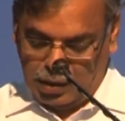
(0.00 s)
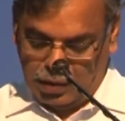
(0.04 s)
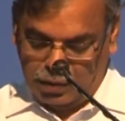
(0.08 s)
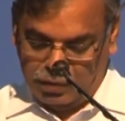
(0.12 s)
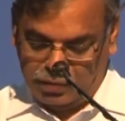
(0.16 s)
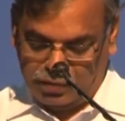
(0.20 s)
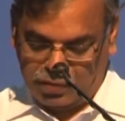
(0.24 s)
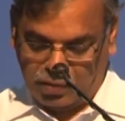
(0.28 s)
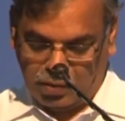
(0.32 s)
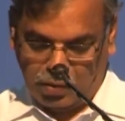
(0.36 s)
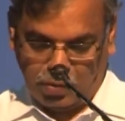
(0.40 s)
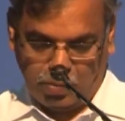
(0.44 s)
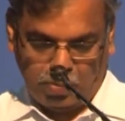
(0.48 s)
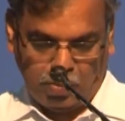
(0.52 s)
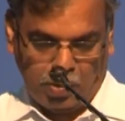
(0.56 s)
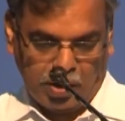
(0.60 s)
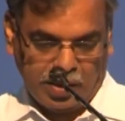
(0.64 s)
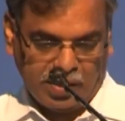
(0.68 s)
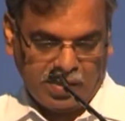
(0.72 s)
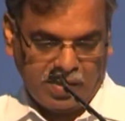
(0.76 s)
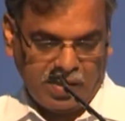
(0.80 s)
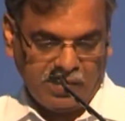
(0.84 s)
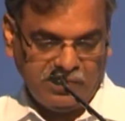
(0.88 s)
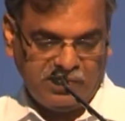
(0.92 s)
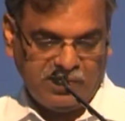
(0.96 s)
So
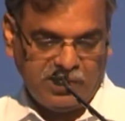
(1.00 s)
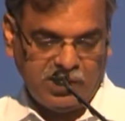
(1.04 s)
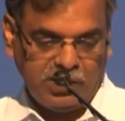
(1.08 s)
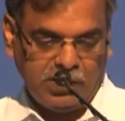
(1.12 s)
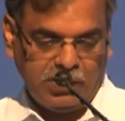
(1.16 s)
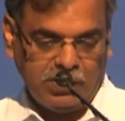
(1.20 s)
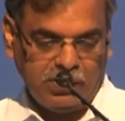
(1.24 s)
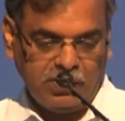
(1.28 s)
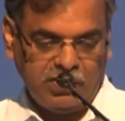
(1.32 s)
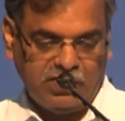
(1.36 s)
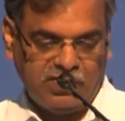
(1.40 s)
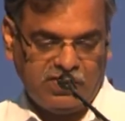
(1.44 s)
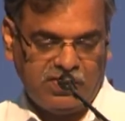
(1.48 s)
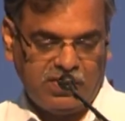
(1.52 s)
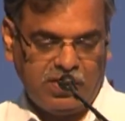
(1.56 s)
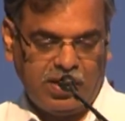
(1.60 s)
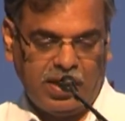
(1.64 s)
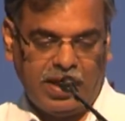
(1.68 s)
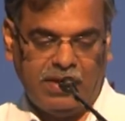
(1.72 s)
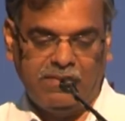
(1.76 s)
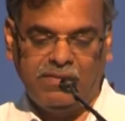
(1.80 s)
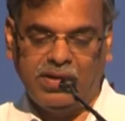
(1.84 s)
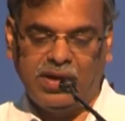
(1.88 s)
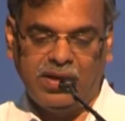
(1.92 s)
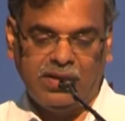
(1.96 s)
what constitutes
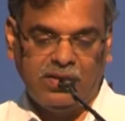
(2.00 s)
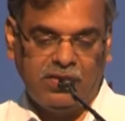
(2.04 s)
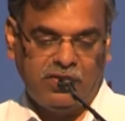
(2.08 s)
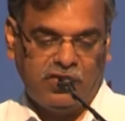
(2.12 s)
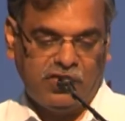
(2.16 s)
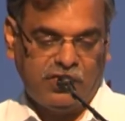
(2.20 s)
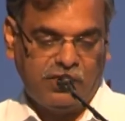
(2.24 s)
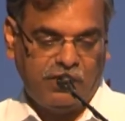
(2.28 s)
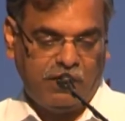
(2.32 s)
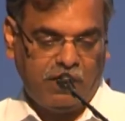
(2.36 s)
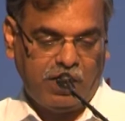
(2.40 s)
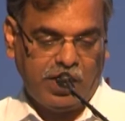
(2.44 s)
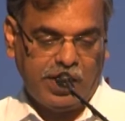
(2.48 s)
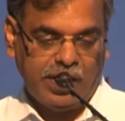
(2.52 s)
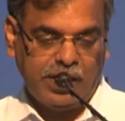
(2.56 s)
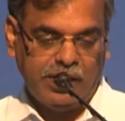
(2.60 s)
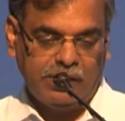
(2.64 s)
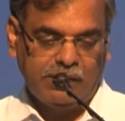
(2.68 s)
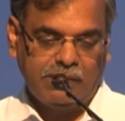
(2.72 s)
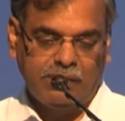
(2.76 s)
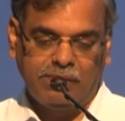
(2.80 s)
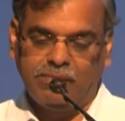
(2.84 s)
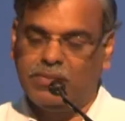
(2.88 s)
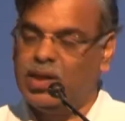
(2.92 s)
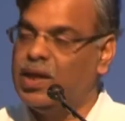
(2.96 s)
evidence for
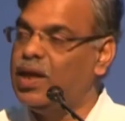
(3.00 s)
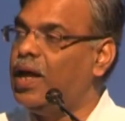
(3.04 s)
it?